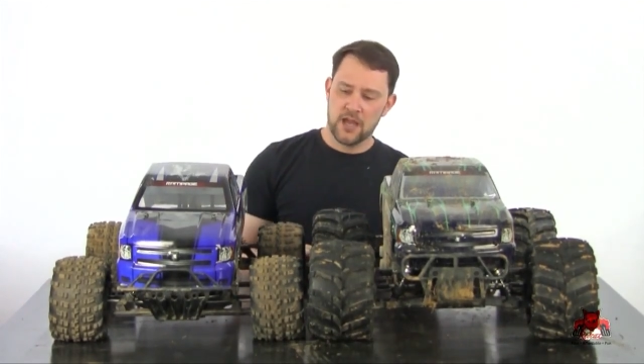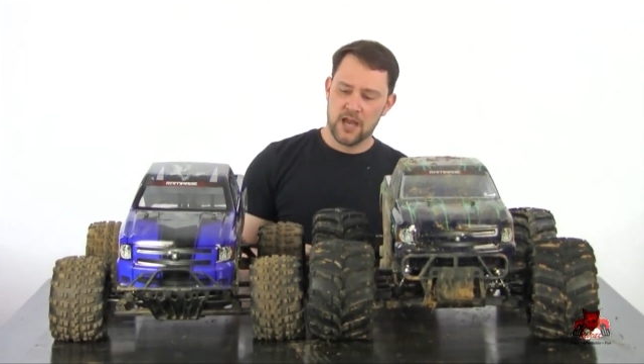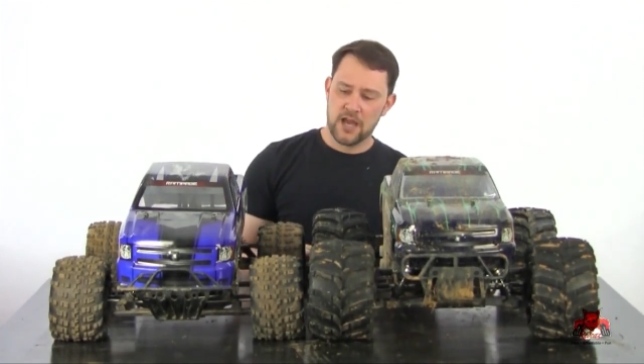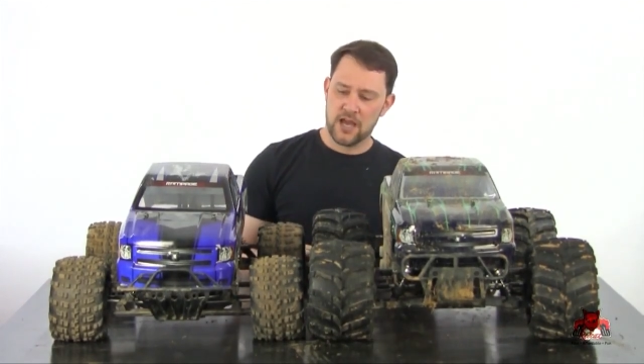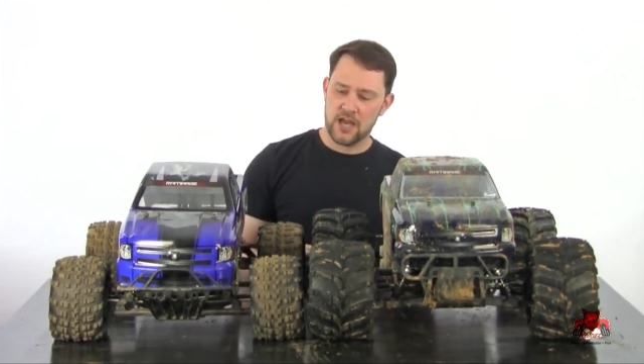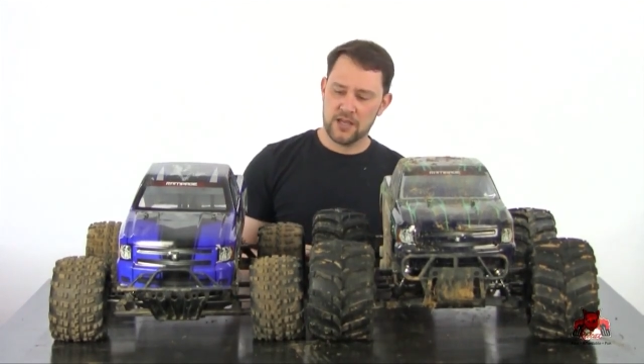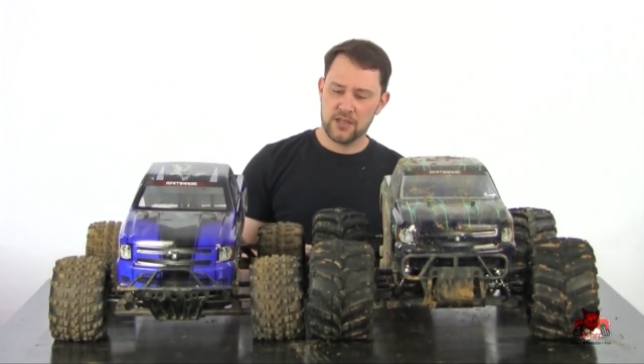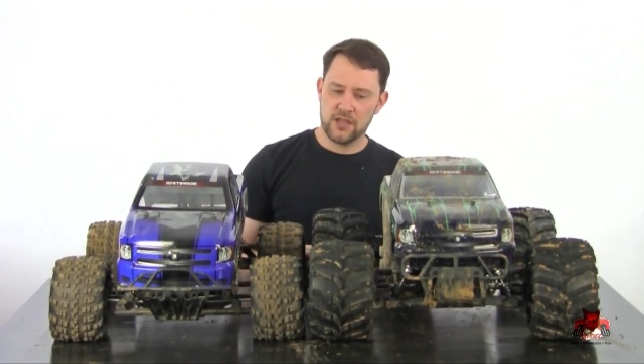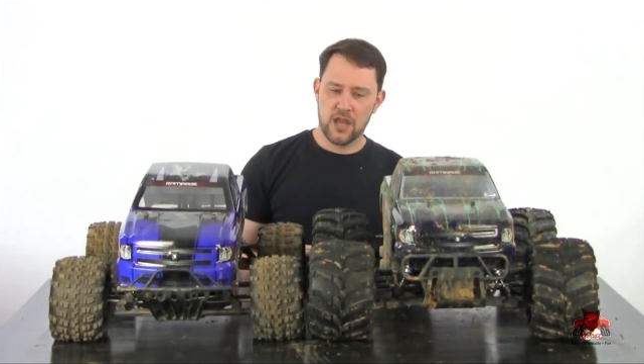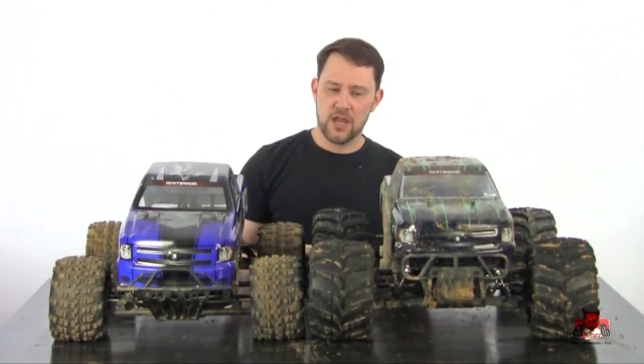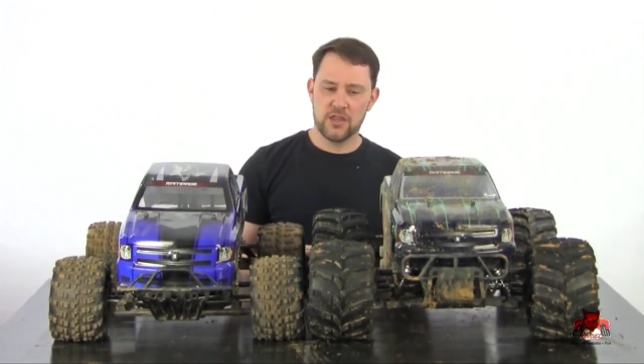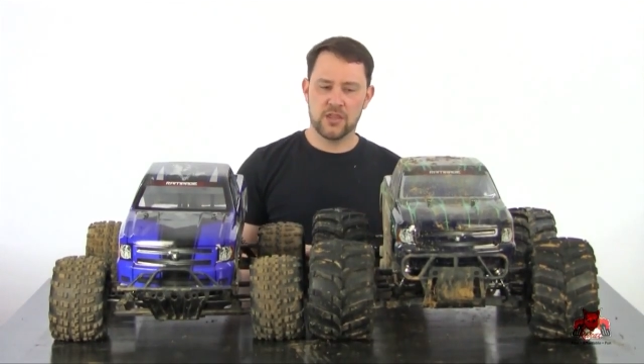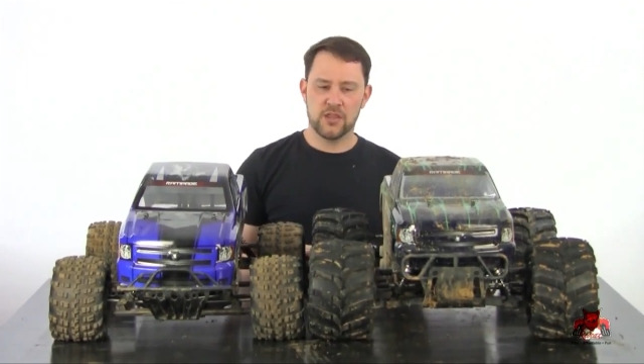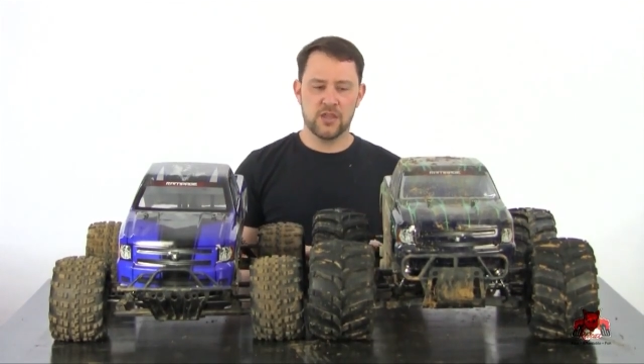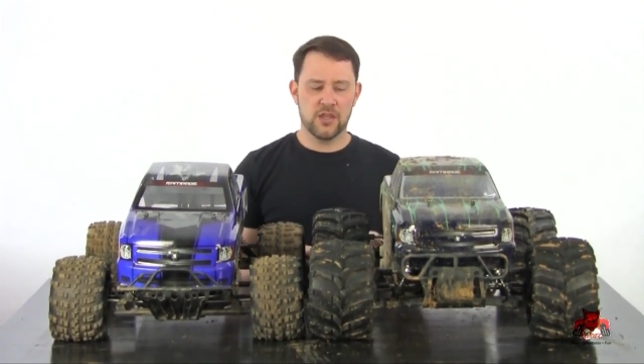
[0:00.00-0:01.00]

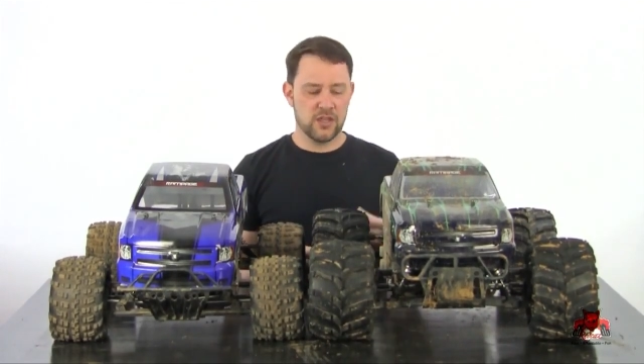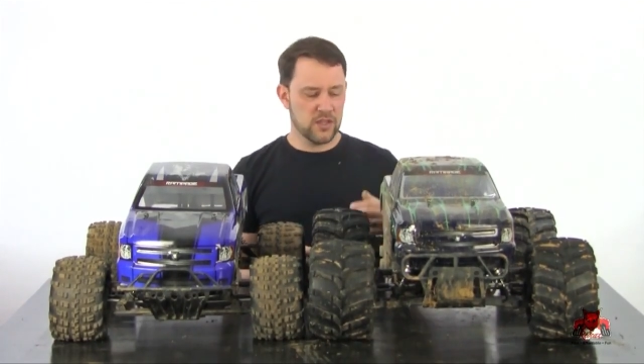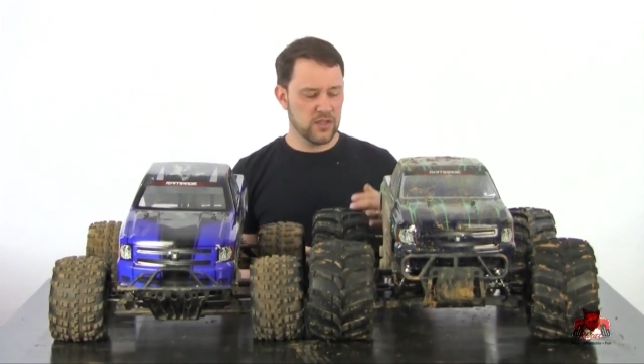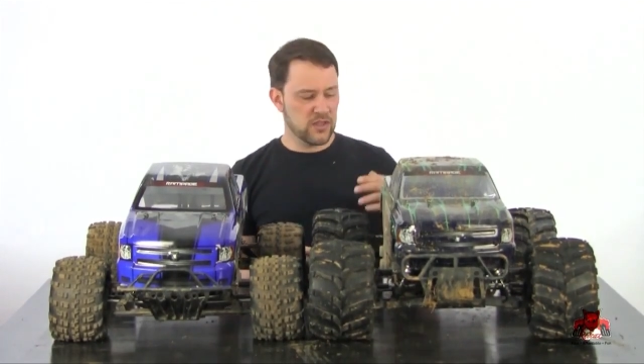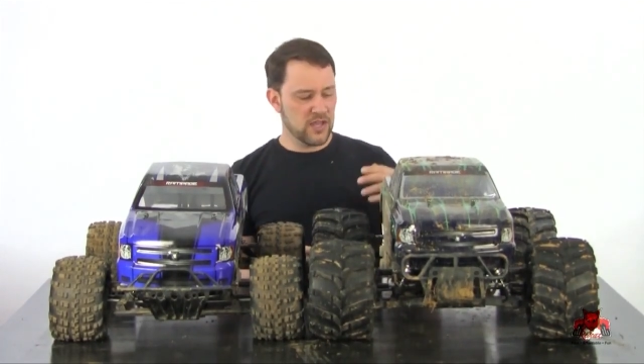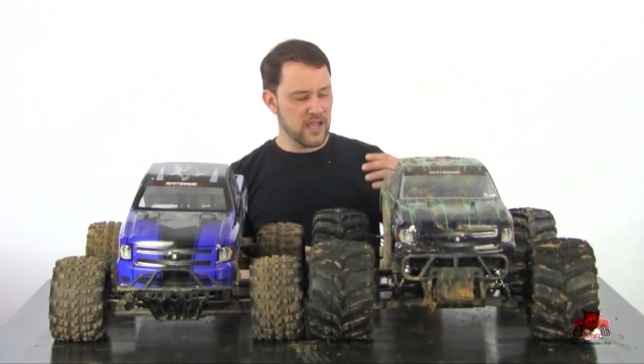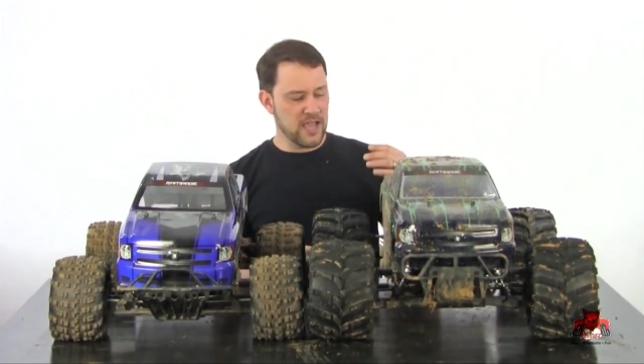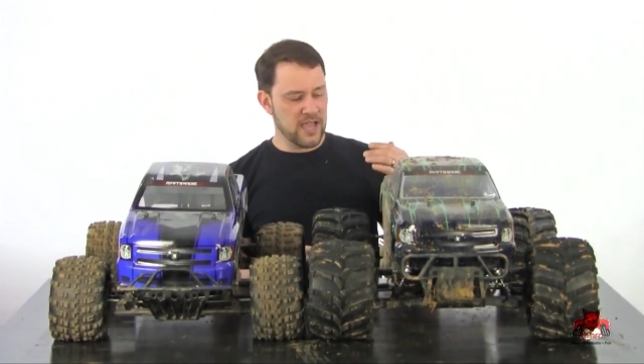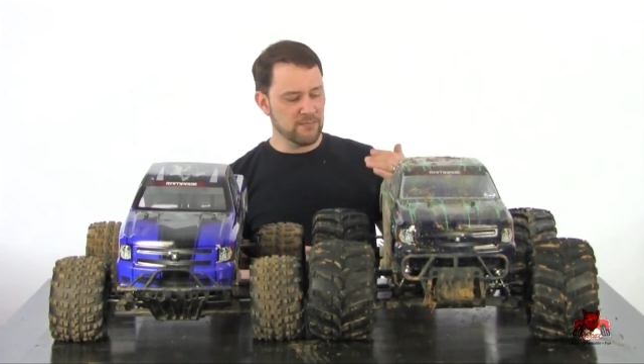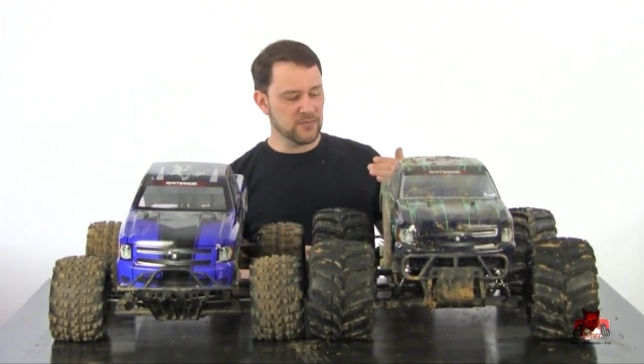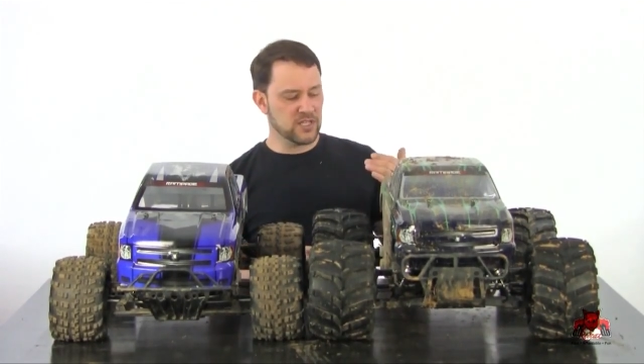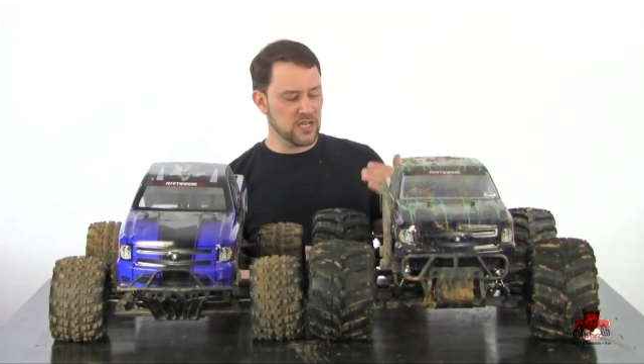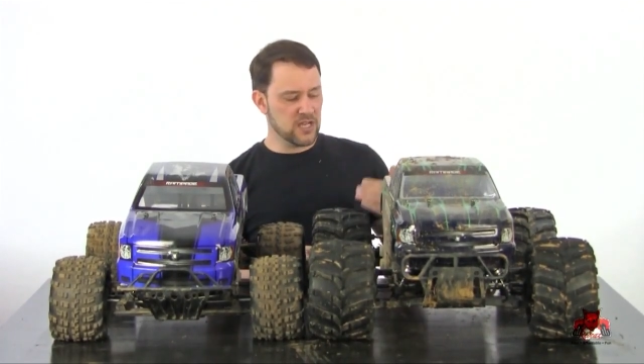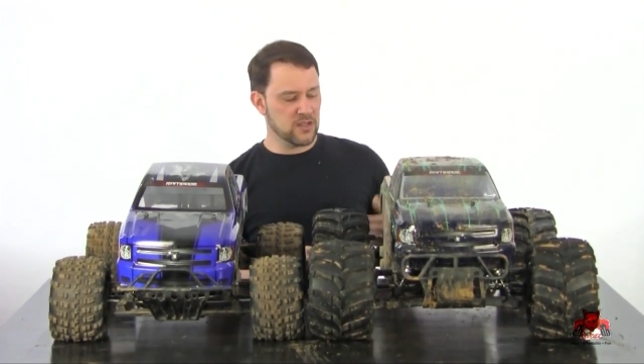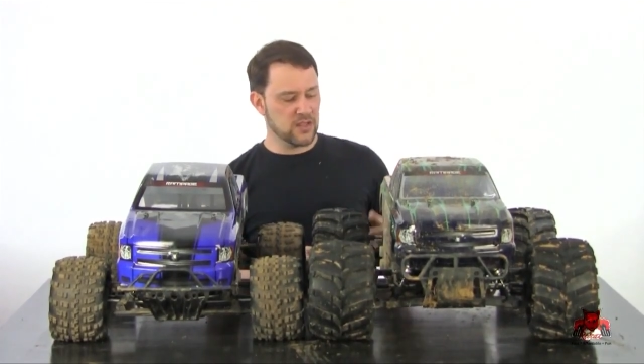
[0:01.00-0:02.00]
The
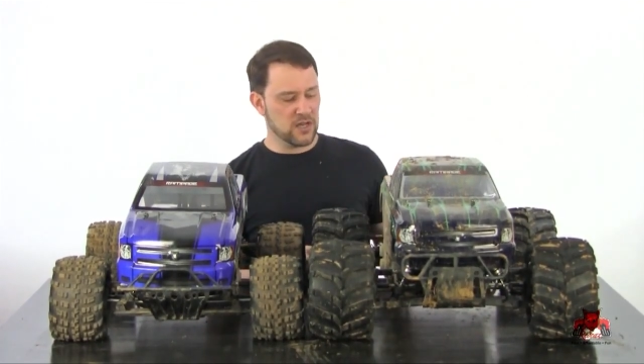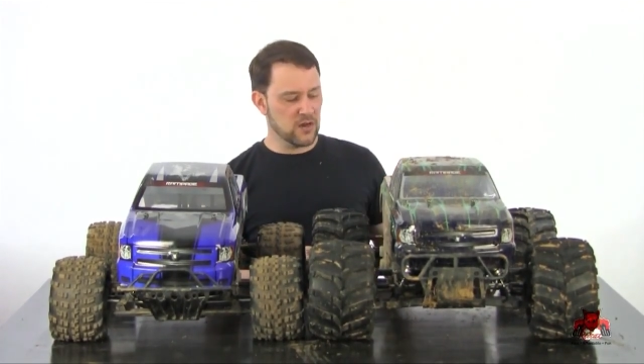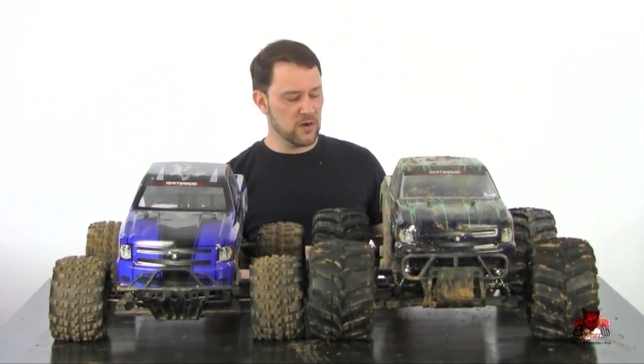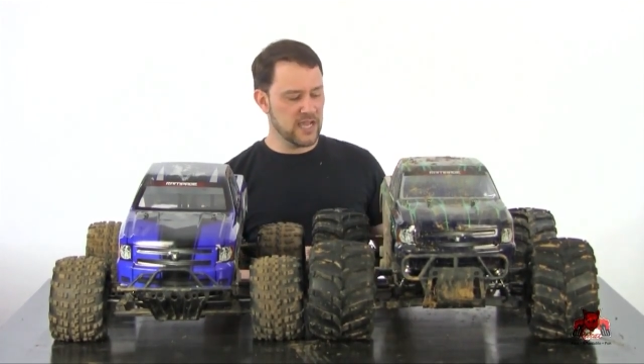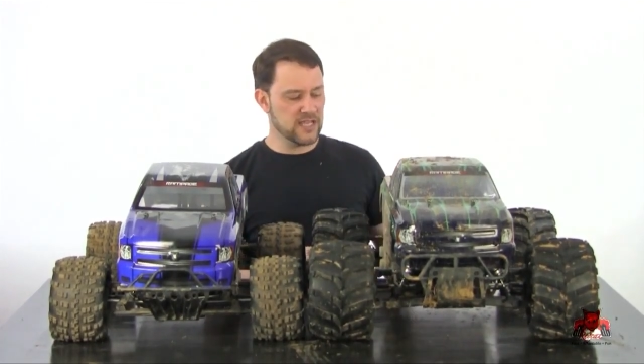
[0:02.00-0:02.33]
MT, though,